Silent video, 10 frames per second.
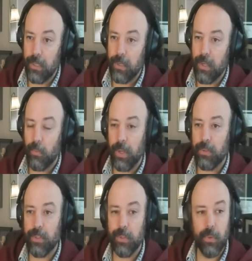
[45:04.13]
is I went
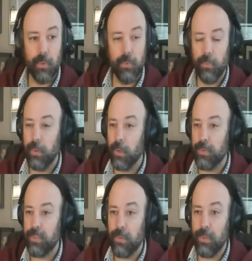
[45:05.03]
to, you know,
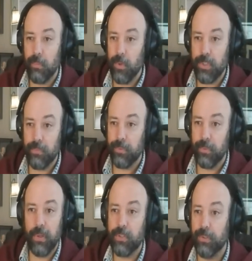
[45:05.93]
some of the most
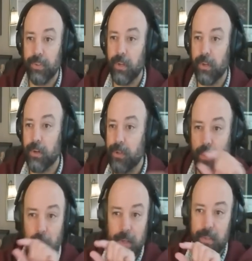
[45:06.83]
influential thinkers, or
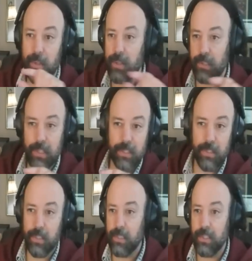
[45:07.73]
went to this list,
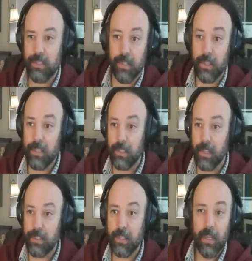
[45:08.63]
and this
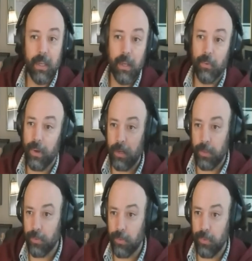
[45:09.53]
list, ran it
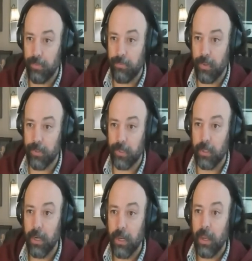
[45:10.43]
through the
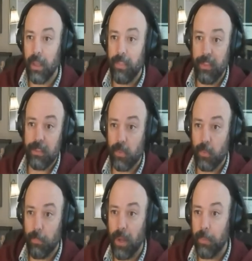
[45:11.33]
filter, and this is
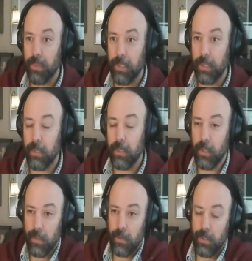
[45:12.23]
what populated.
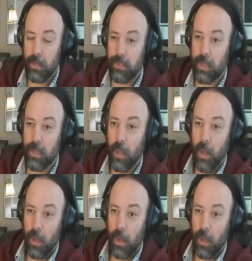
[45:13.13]
And they're going to say, okay.